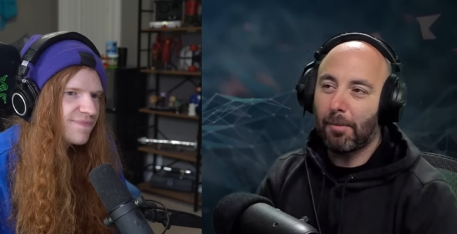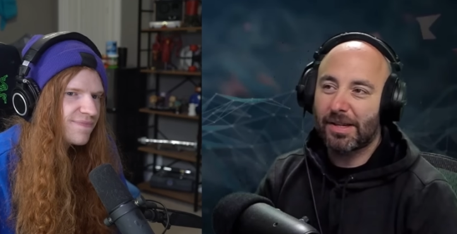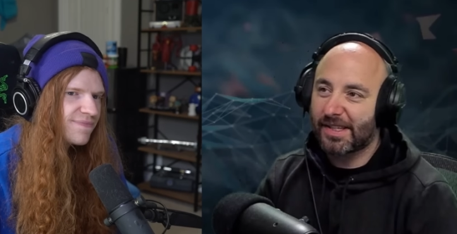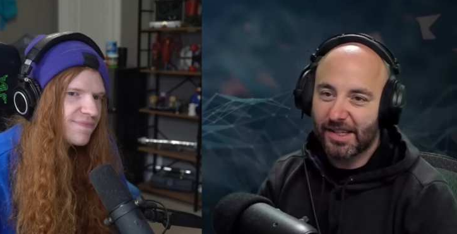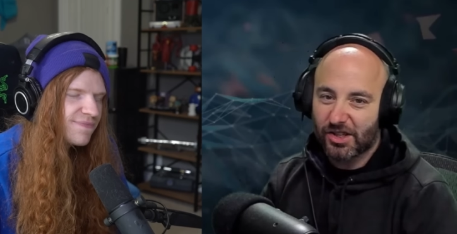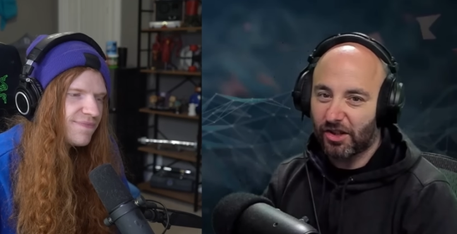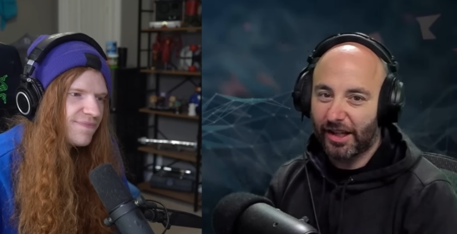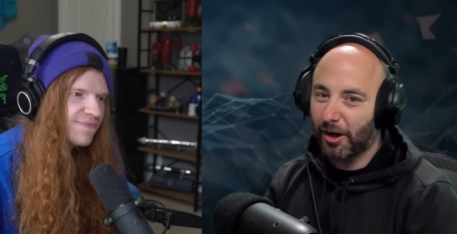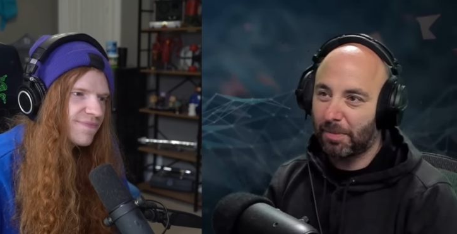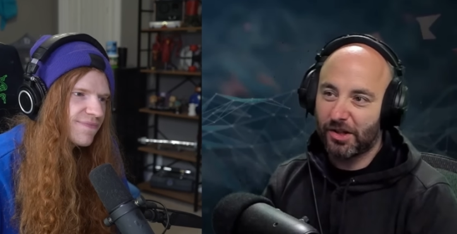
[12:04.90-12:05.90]
Speaker 1: I'm a
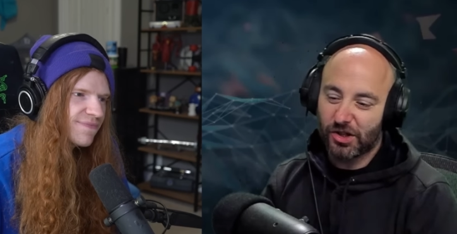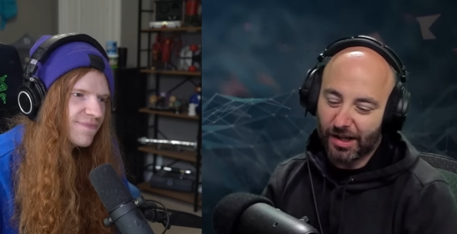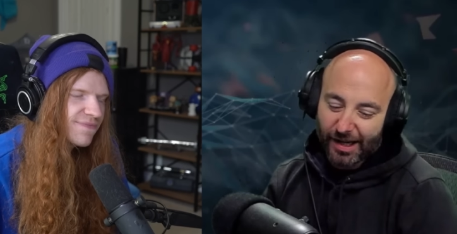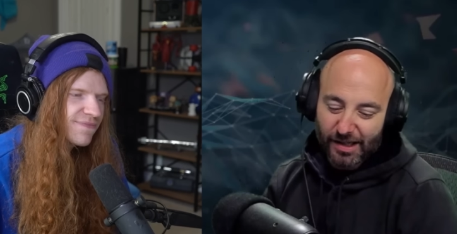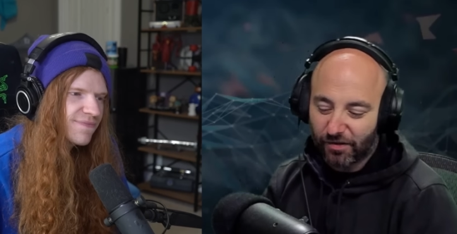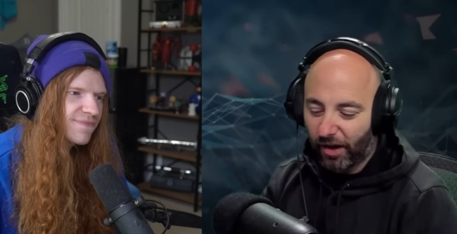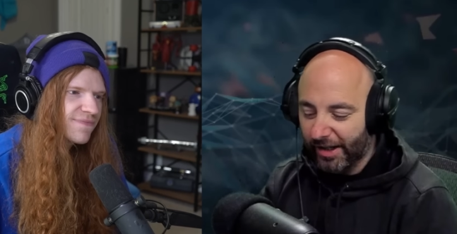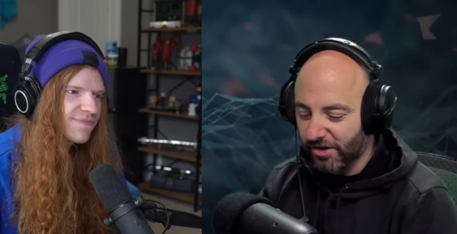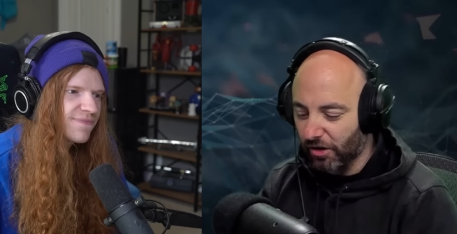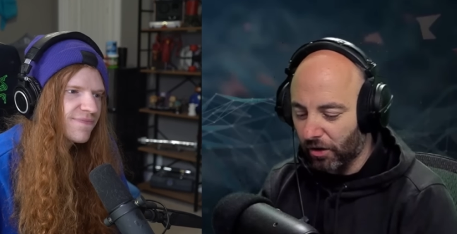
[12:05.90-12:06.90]
seasonal ARPG guy and it's
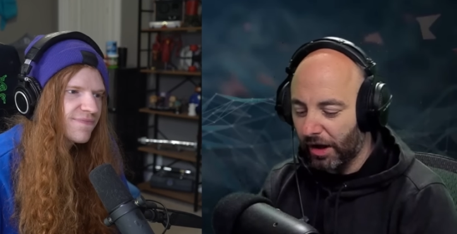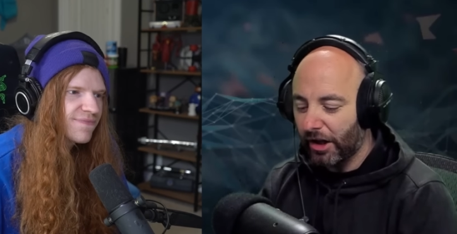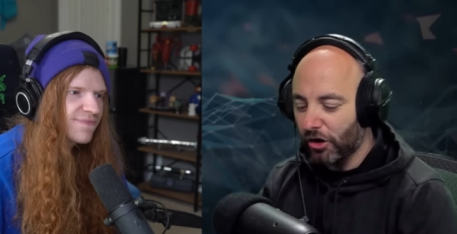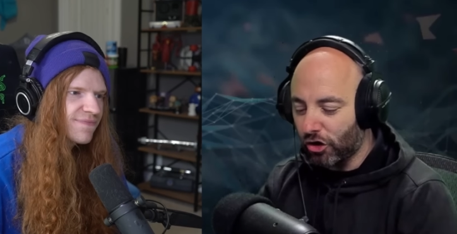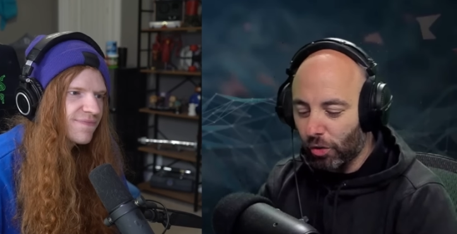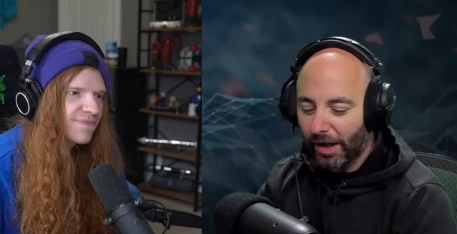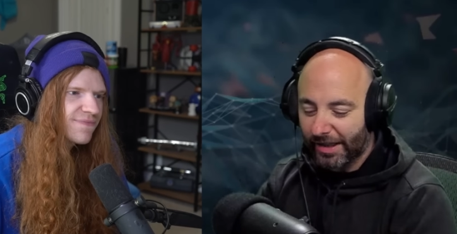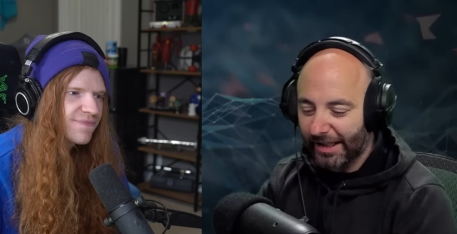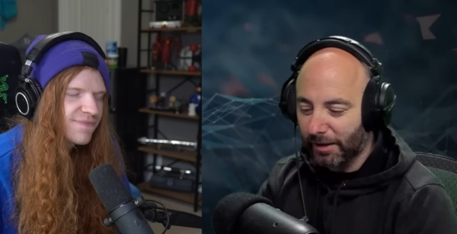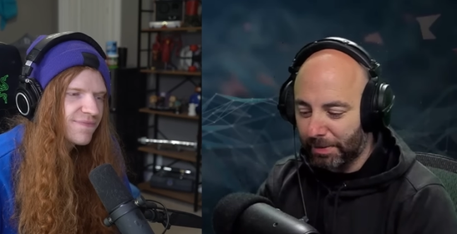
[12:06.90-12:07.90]
fine. So do I
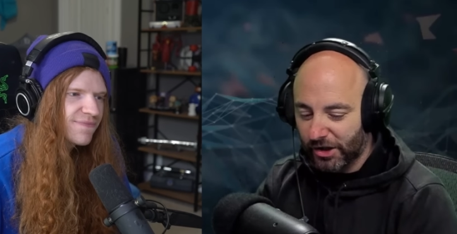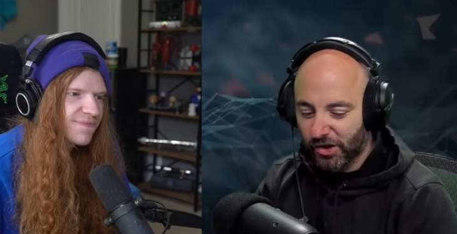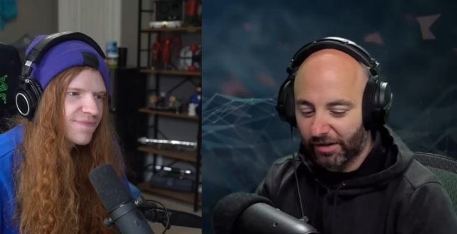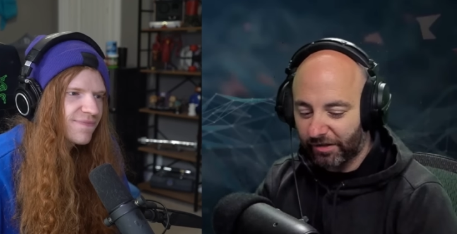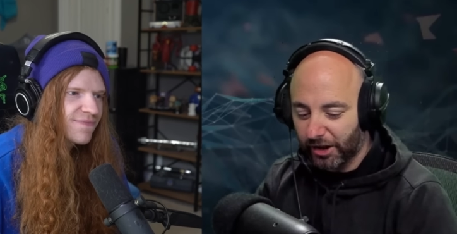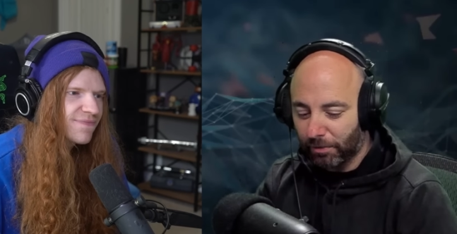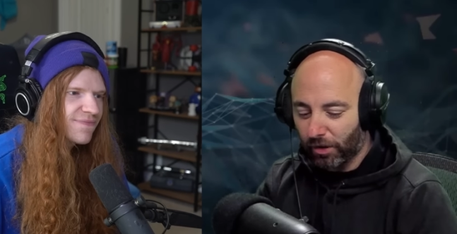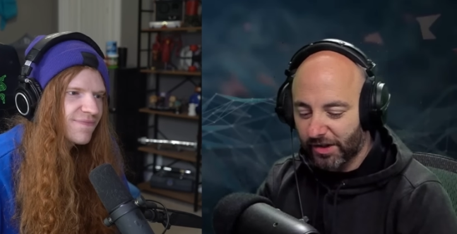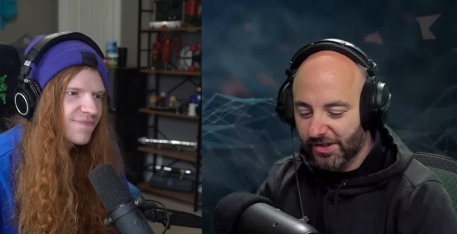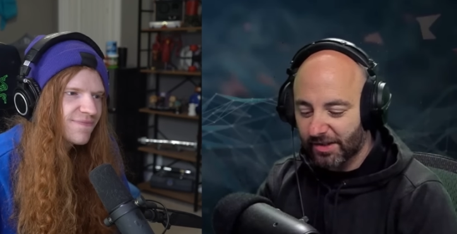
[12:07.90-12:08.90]
think the pitch should have
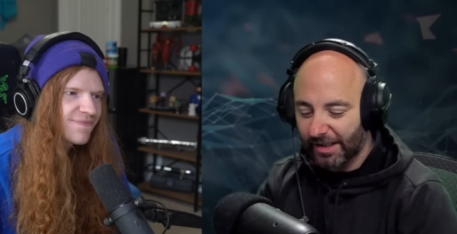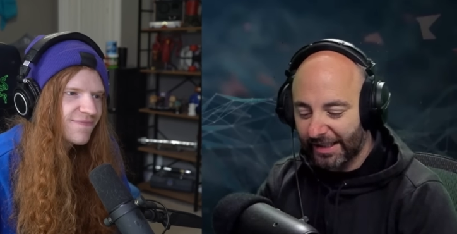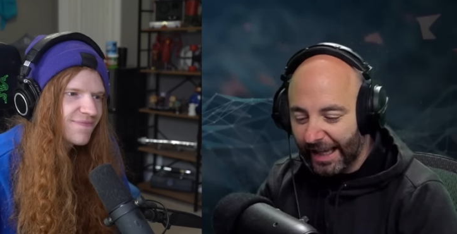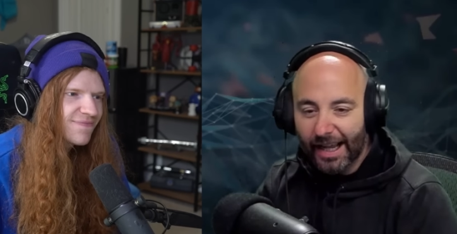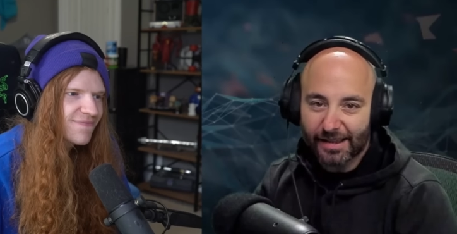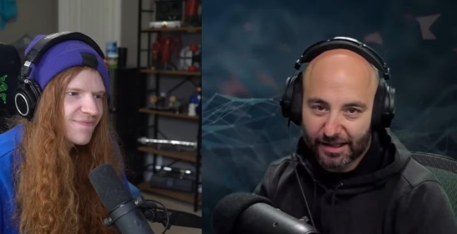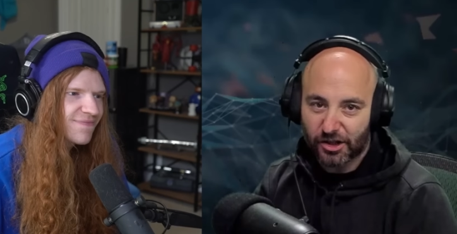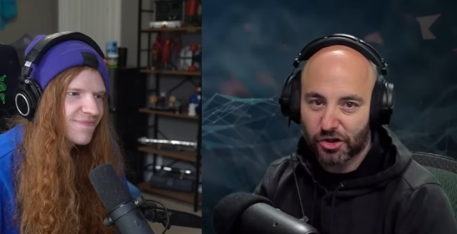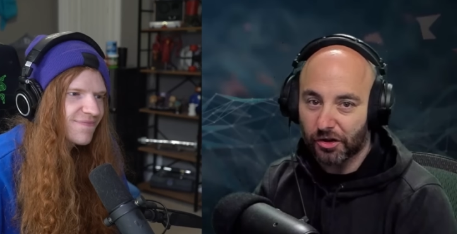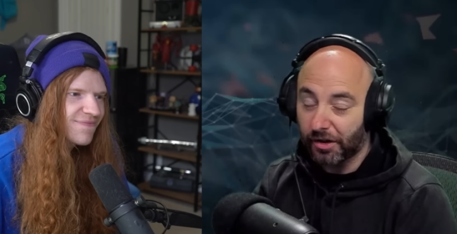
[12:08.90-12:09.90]
leaderboards? Yeah, I think
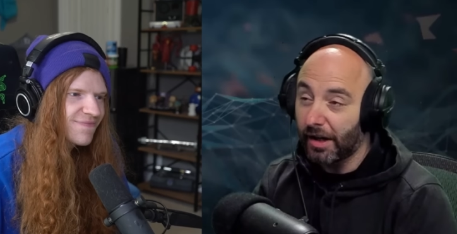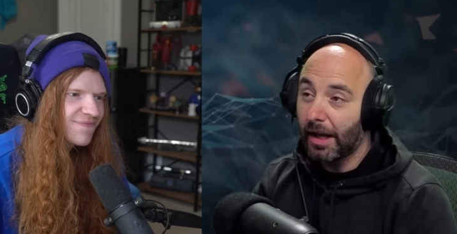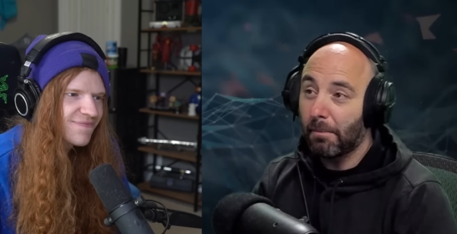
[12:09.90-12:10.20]
it should.